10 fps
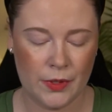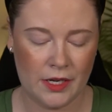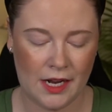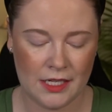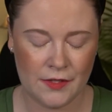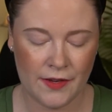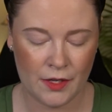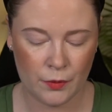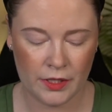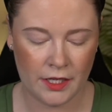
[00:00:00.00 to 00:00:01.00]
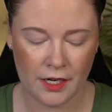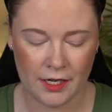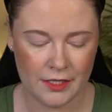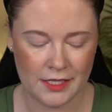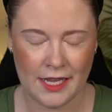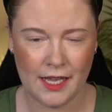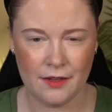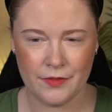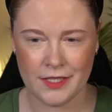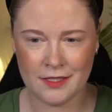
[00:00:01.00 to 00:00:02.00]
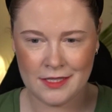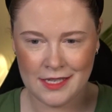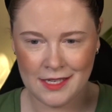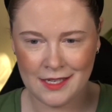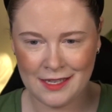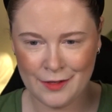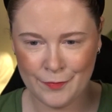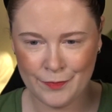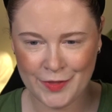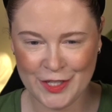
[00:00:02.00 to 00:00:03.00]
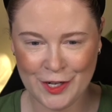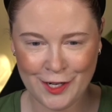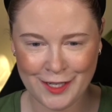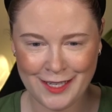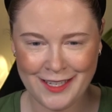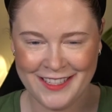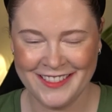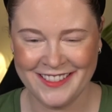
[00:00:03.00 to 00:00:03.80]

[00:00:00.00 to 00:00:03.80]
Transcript: where I just found it really hard to kind of see the donkey.